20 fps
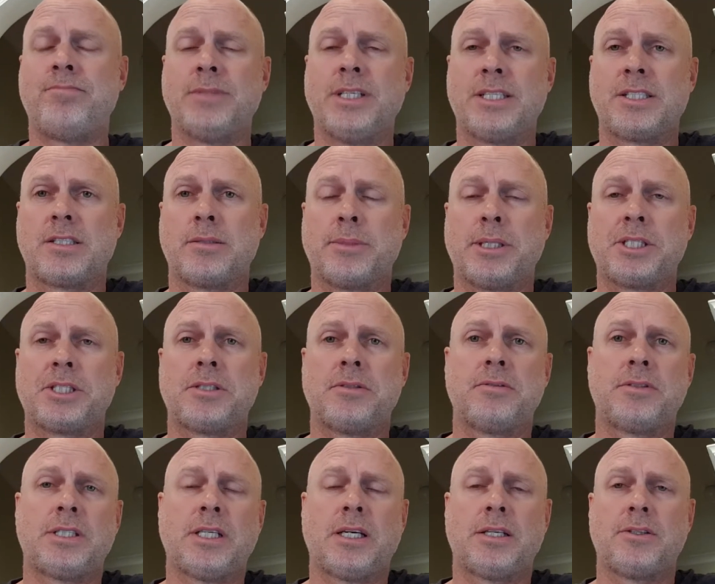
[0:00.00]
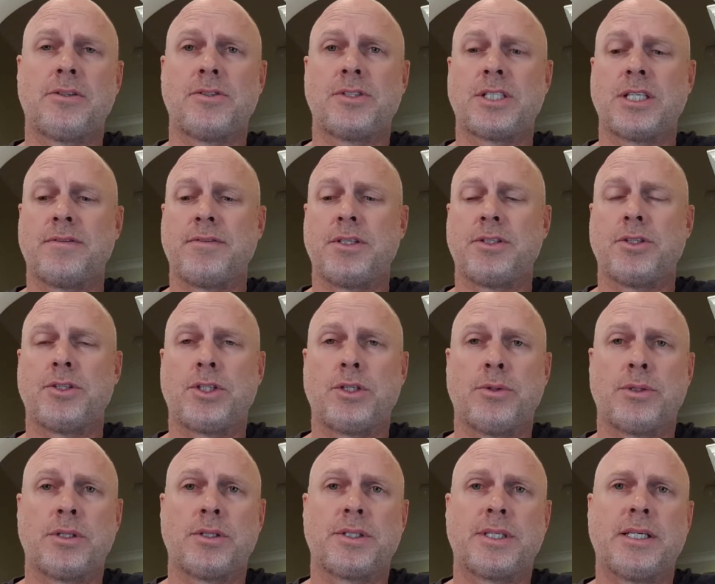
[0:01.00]
estimations, 170 to
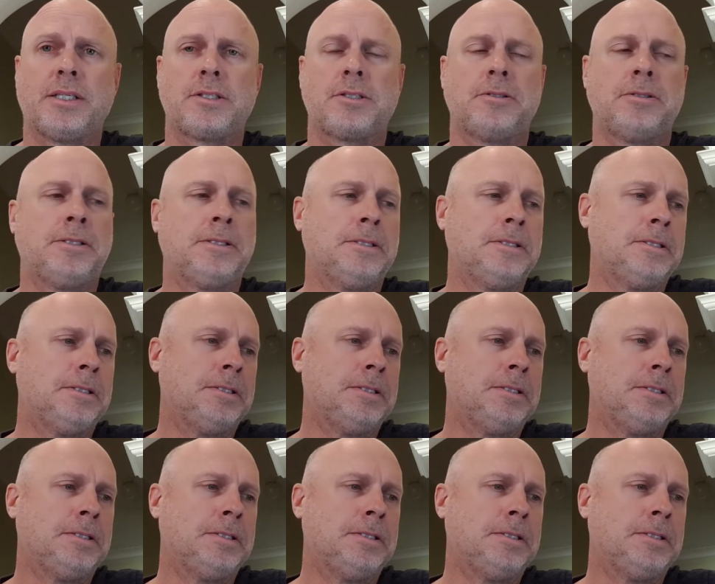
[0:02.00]
200,000.